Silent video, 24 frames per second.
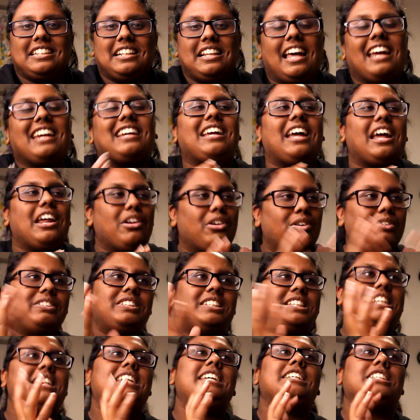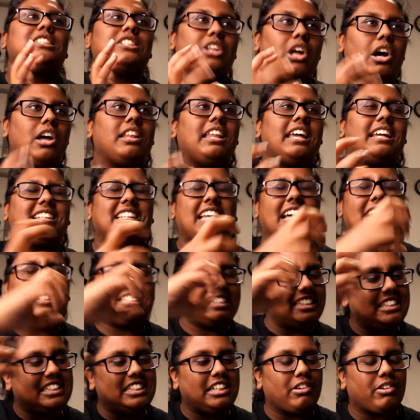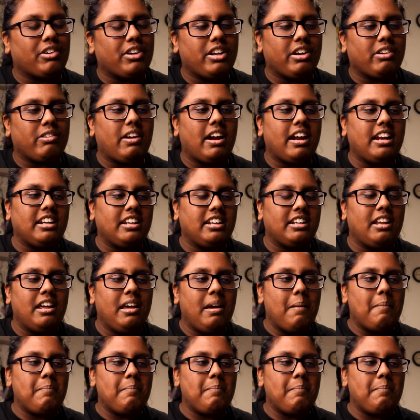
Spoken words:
like, and obviously he's not, like, that deteriorated